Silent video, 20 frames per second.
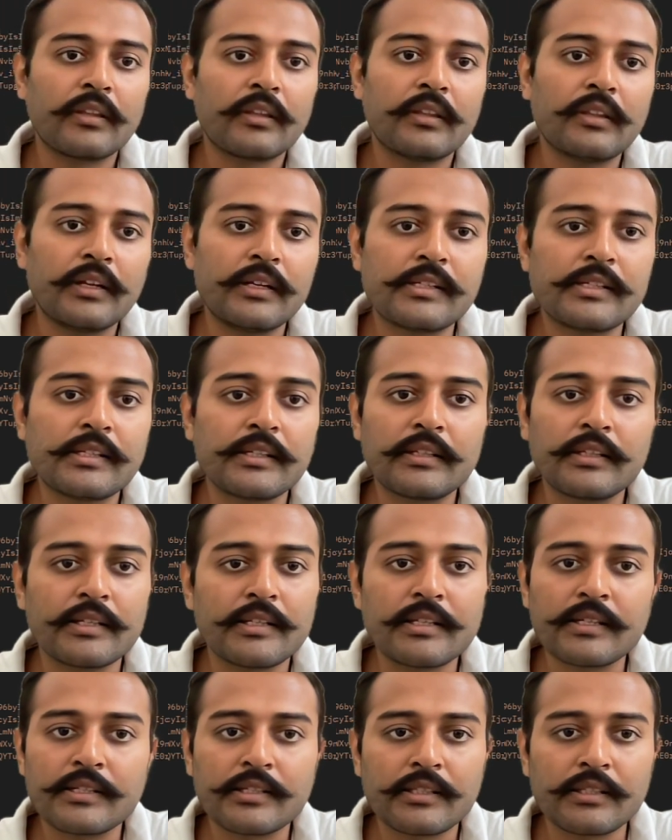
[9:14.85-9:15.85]
Let's say
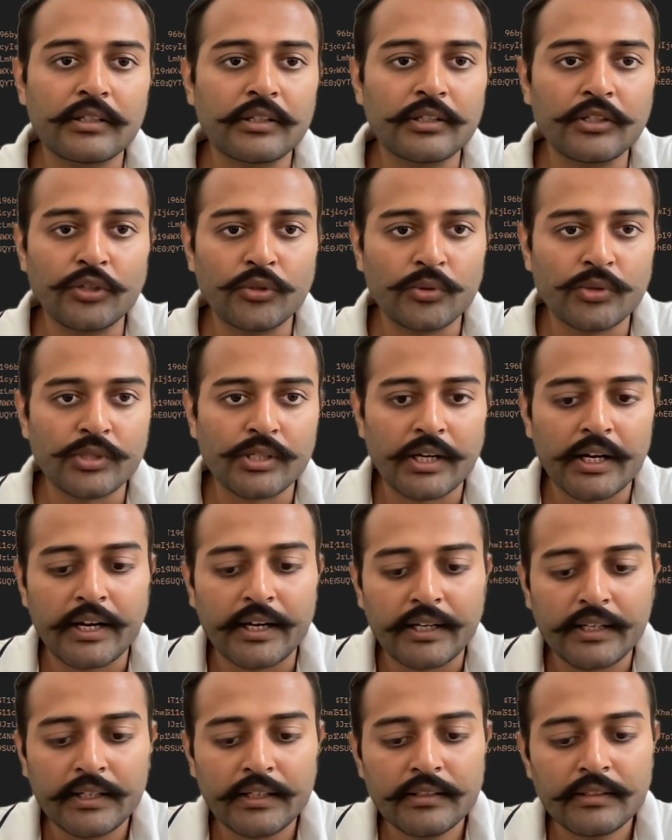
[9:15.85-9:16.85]
this is the user
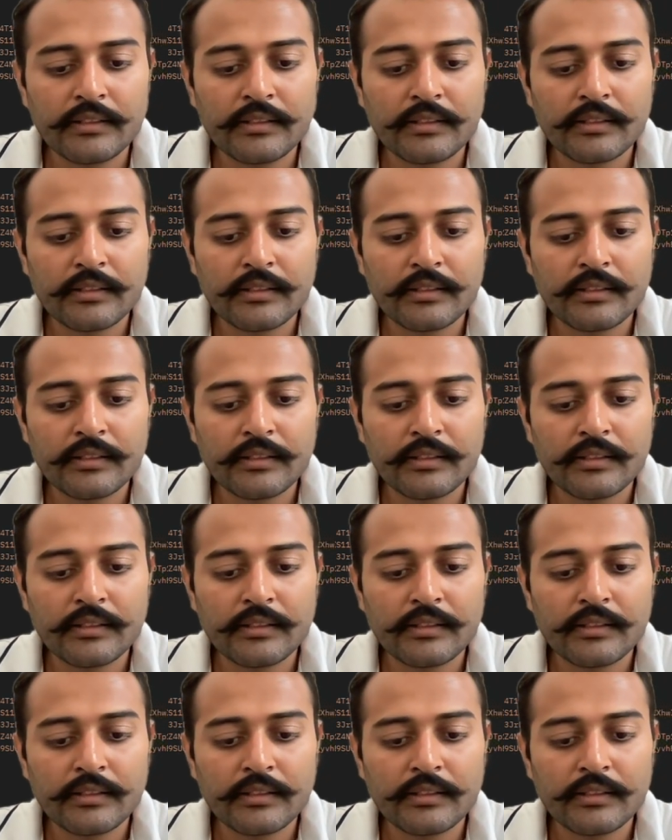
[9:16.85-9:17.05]
ID,